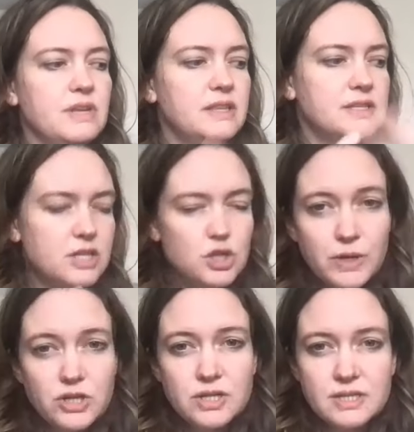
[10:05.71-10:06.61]
this
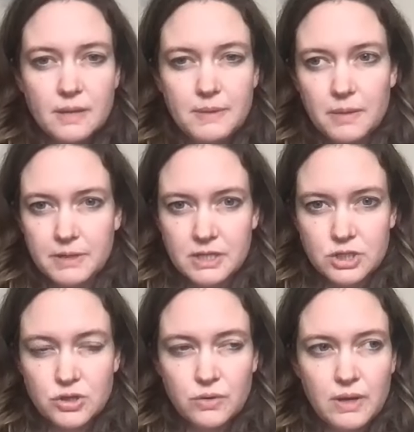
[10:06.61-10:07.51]
situation is coming up and
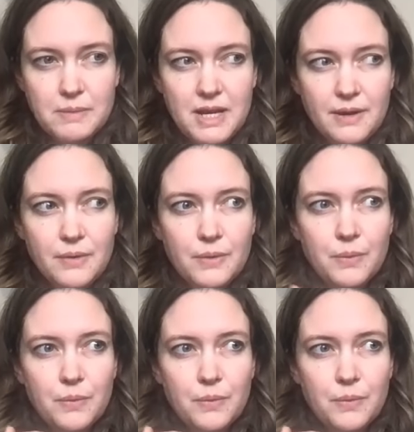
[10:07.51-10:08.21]
it's triggering me.